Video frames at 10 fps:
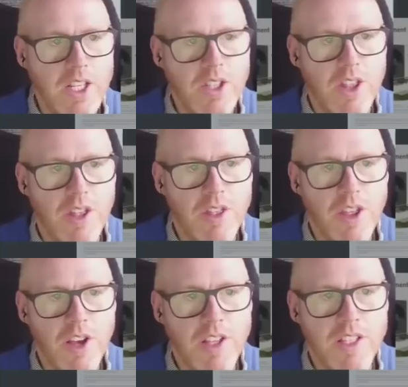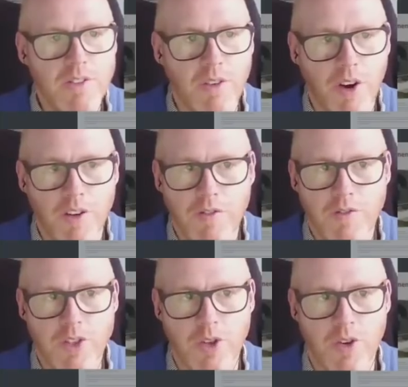to the
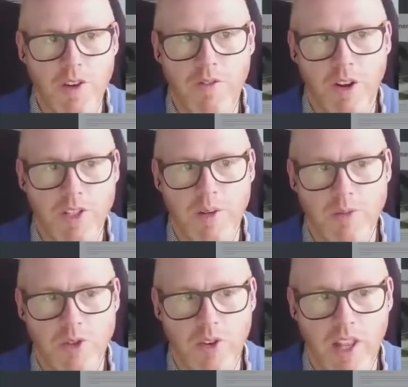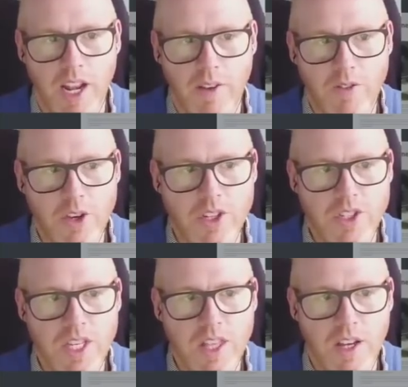35 degree flow temperature on the left, you can
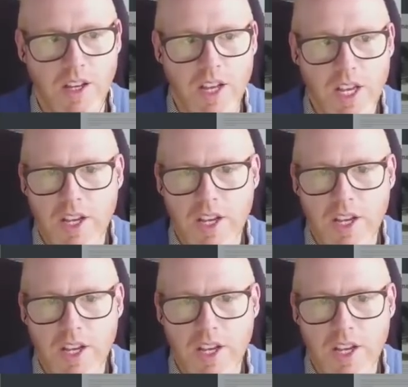see that